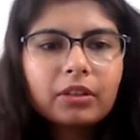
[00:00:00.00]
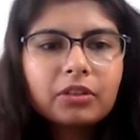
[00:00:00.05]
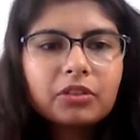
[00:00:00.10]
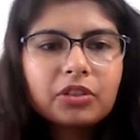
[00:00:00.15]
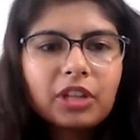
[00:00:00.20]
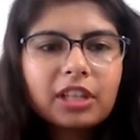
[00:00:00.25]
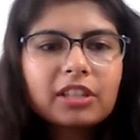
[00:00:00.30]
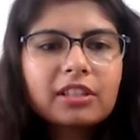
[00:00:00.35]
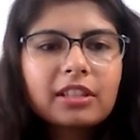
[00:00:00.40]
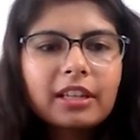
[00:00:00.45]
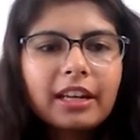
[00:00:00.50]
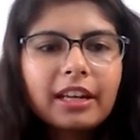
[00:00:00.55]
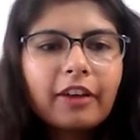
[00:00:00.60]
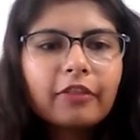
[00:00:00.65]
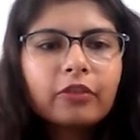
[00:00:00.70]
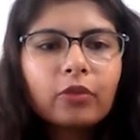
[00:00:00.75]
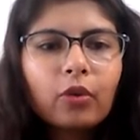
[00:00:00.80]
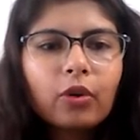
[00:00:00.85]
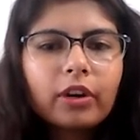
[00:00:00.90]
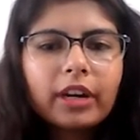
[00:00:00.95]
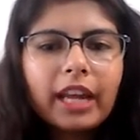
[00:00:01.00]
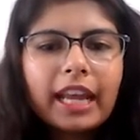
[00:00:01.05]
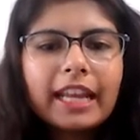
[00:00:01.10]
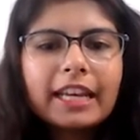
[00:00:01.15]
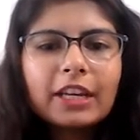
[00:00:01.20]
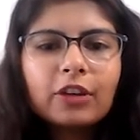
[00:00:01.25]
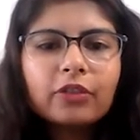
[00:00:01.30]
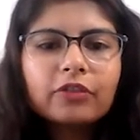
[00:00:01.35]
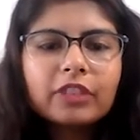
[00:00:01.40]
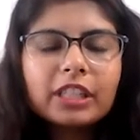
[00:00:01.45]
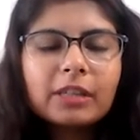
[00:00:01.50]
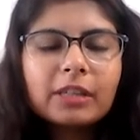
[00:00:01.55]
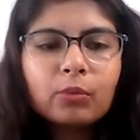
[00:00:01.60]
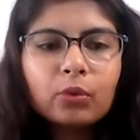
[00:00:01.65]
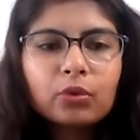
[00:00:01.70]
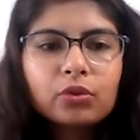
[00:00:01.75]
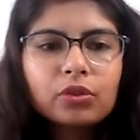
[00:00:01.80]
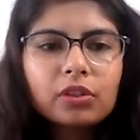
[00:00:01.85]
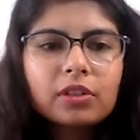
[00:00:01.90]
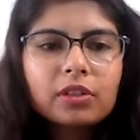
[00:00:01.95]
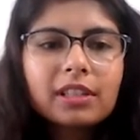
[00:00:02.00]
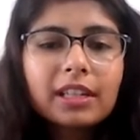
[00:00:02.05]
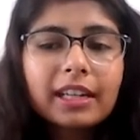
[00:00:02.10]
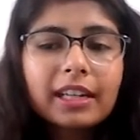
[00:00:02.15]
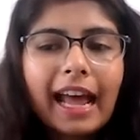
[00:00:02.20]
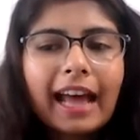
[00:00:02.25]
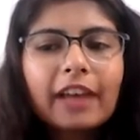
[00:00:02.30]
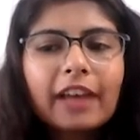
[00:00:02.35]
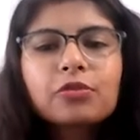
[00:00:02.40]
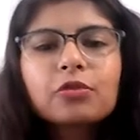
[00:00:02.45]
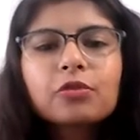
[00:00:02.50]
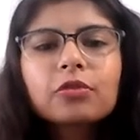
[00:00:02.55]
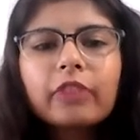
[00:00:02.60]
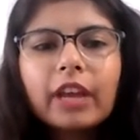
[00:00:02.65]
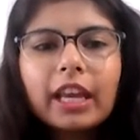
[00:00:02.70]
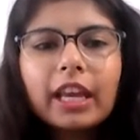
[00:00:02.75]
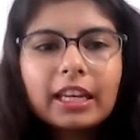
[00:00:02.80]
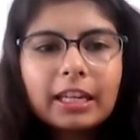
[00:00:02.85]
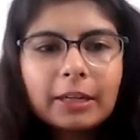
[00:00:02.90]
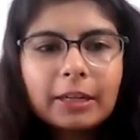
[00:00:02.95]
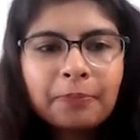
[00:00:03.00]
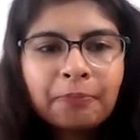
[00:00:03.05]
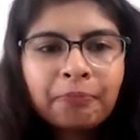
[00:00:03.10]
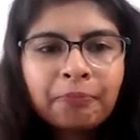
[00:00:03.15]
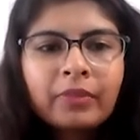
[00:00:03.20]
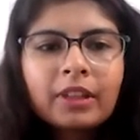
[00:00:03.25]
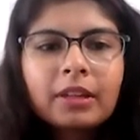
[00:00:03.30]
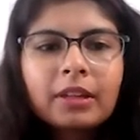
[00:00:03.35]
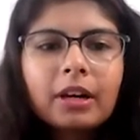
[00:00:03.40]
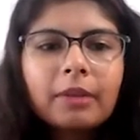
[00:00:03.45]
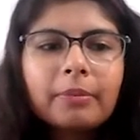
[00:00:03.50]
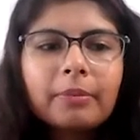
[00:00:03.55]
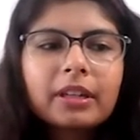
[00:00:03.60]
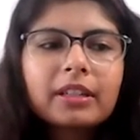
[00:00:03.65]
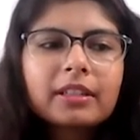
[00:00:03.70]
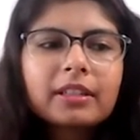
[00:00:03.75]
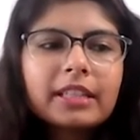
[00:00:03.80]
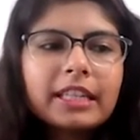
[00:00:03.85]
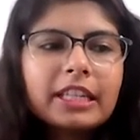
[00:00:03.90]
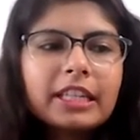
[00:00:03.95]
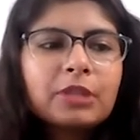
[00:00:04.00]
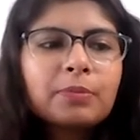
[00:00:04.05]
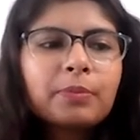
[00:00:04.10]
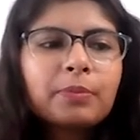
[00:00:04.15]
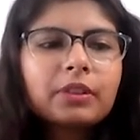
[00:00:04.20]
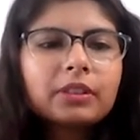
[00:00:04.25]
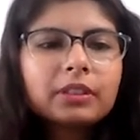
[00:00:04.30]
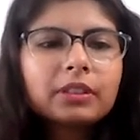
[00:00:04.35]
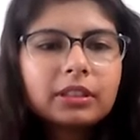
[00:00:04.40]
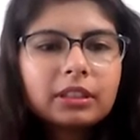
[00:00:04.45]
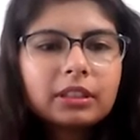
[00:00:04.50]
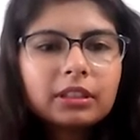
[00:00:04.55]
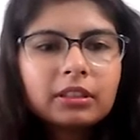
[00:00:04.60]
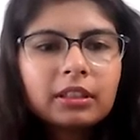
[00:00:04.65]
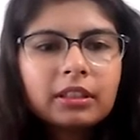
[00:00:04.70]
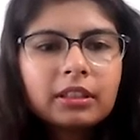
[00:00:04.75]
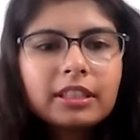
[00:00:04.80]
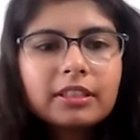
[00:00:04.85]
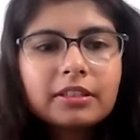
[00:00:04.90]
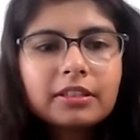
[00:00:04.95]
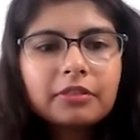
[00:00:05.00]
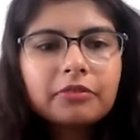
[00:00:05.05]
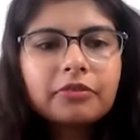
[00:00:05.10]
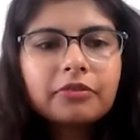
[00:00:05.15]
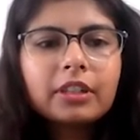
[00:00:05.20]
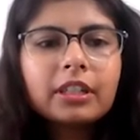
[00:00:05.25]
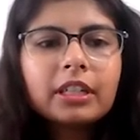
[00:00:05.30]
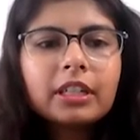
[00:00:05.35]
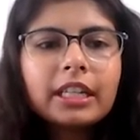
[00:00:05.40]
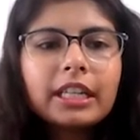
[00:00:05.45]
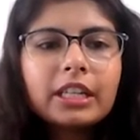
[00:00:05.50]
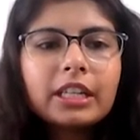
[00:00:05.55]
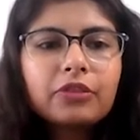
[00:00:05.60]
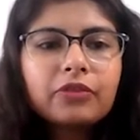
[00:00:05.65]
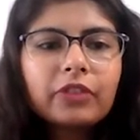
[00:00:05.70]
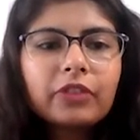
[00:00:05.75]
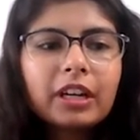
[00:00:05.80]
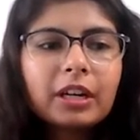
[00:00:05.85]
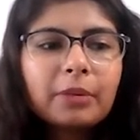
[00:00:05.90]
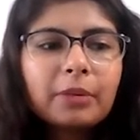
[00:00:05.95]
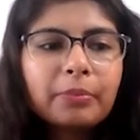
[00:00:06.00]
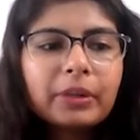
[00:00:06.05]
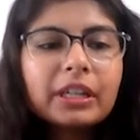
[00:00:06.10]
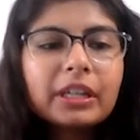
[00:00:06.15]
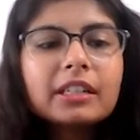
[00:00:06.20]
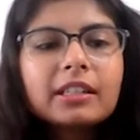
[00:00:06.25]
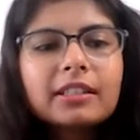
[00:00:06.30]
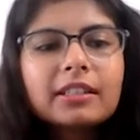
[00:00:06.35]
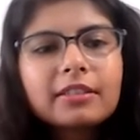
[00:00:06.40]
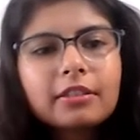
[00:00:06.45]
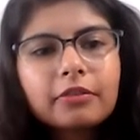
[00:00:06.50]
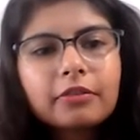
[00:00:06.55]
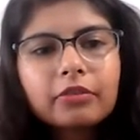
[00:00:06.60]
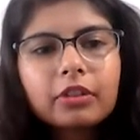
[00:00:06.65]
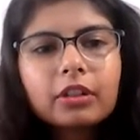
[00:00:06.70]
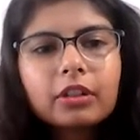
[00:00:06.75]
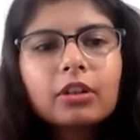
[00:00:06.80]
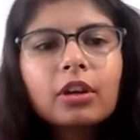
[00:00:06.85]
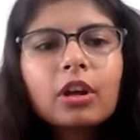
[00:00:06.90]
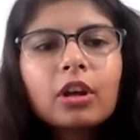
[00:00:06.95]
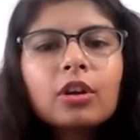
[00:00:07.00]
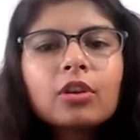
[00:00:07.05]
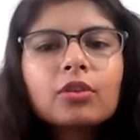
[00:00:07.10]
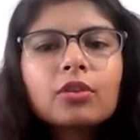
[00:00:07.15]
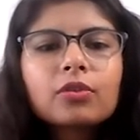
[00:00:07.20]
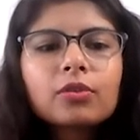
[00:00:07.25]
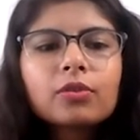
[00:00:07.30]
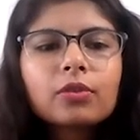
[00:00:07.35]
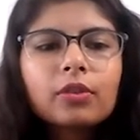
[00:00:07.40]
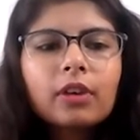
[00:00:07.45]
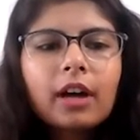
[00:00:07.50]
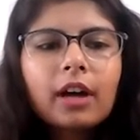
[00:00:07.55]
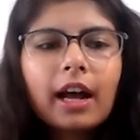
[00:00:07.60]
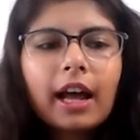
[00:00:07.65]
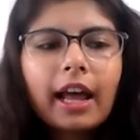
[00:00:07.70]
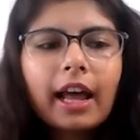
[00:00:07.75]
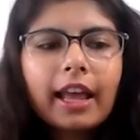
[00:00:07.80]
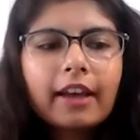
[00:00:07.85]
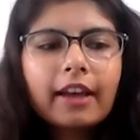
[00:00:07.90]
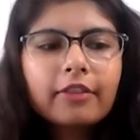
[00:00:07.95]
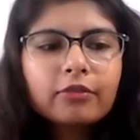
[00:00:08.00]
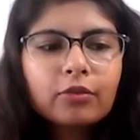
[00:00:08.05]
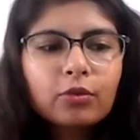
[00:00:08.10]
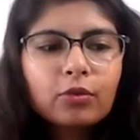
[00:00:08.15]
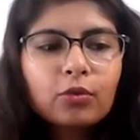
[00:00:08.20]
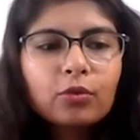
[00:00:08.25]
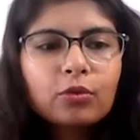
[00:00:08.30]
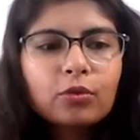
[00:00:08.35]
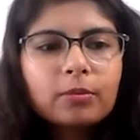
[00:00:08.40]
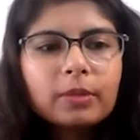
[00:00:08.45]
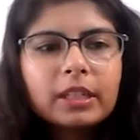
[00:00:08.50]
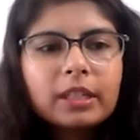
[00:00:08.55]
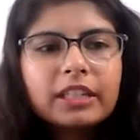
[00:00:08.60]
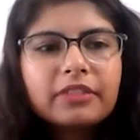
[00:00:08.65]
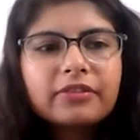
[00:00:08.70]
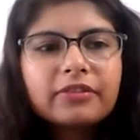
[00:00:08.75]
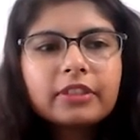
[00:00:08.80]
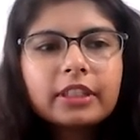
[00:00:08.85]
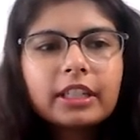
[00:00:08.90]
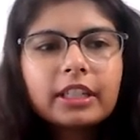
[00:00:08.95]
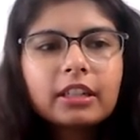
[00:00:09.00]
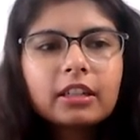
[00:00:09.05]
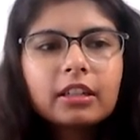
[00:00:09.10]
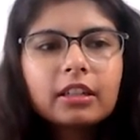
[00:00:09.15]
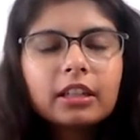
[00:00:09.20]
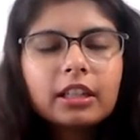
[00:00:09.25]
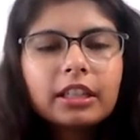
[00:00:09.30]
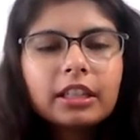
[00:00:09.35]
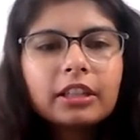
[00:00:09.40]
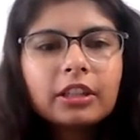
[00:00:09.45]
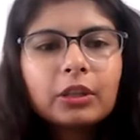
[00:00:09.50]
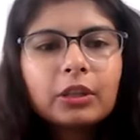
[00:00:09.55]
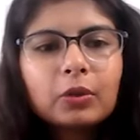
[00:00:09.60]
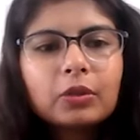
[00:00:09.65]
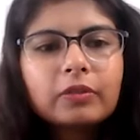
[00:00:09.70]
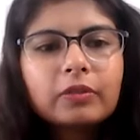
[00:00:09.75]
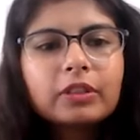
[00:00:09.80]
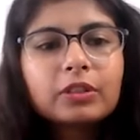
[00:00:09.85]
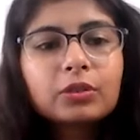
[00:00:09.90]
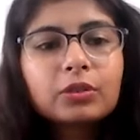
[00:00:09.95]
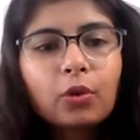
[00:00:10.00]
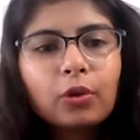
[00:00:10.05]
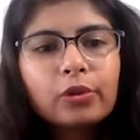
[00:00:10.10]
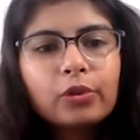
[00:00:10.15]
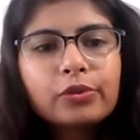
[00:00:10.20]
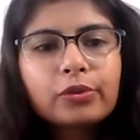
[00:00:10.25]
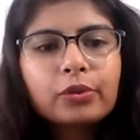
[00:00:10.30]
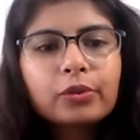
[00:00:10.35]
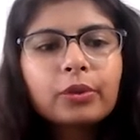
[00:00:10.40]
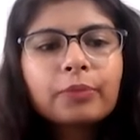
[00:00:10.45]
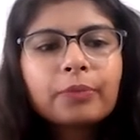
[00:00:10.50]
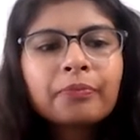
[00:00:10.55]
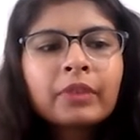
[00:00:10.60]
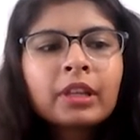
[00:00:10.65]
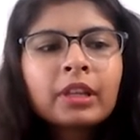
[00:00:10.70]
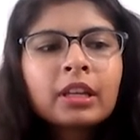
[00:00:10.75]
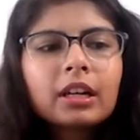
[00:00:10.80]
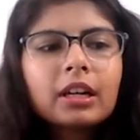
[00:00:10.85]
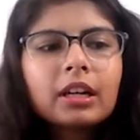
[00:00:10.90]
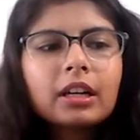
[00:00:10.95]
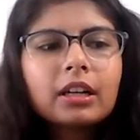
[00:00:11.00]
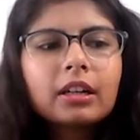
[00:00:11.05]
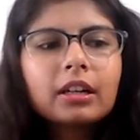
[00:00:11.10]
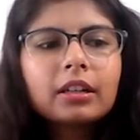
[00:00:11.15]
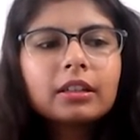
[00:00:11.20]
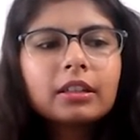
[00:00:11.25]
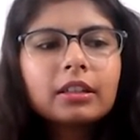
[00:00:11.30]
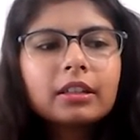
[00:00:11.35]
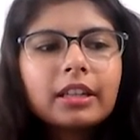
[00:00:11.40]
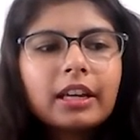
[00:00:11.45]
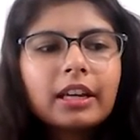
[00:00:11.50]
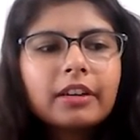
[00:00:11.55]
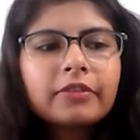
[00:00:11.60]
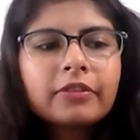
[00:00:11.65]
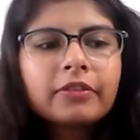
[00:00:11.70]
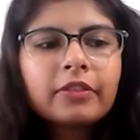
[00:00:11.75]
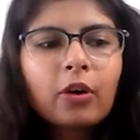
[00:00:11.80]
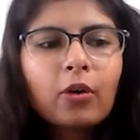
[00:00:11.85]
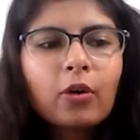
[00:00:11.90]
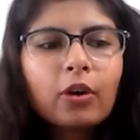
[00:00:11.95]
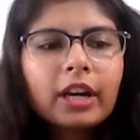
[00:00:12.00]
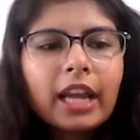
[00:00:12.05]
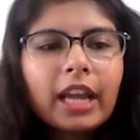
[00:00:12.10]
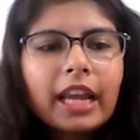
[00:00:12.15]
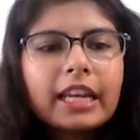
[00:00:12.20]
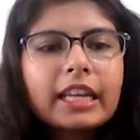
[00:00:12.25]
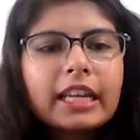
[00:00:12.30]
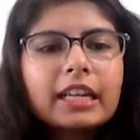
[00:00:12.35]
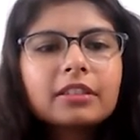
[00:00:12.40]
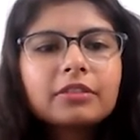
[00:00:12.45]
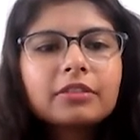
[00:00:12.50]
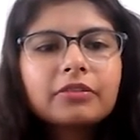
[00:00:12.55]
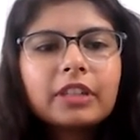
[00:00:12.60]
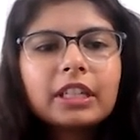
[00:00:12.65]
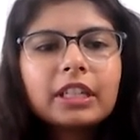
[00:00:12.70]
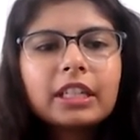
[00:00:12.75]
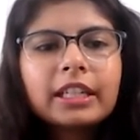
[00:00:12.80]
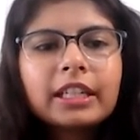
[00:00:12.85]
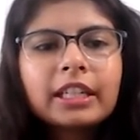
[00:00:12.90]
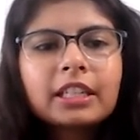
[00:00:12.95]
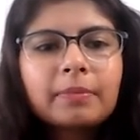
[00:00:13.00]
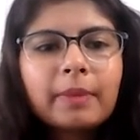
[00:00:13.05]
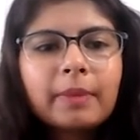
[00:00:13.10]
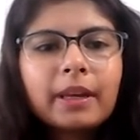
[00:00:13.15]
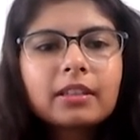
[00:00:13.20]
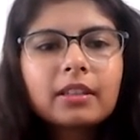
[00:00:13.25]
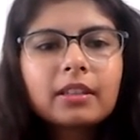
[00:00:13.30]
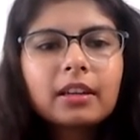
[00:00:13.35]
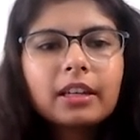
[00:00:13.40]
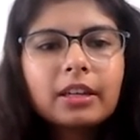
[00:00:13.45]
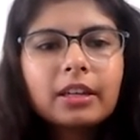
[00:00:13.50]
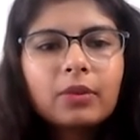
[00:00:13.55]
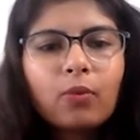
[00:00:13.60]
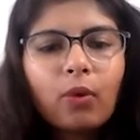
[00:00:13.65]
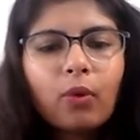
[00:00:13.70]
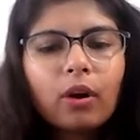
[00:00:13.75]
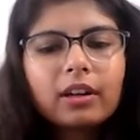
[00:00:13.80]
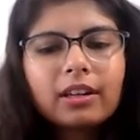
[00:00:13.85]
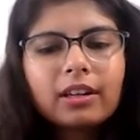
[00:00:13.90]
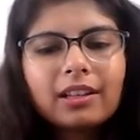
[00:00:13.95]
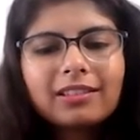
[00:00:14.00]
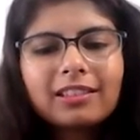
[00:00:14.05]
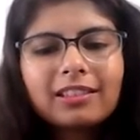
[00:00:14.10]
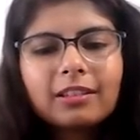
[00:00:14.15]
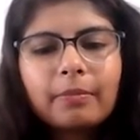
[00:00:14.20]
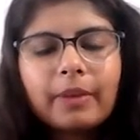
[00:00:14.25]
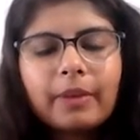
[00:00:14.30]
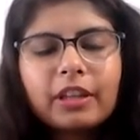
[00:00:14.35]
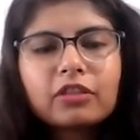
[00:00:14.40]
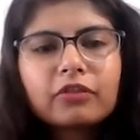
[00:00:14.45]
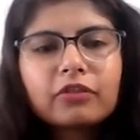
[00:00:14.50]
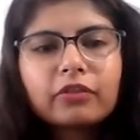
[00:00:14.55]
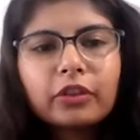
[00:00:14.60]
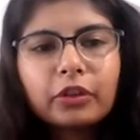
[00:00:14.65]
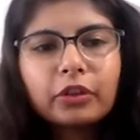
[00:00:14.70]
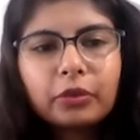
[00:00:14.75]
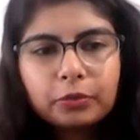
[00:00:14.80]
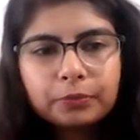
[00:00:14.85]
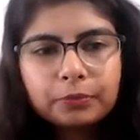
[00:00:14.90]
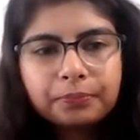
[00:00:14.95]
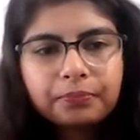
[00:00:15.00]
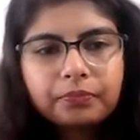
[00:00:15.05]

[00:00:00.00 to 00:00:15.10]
just love or any of the emotions. It has to vary because each person is different, each fingerprint is different. So I have grown to believe that in the universe also, love or any other feeling is basically what does it best for you.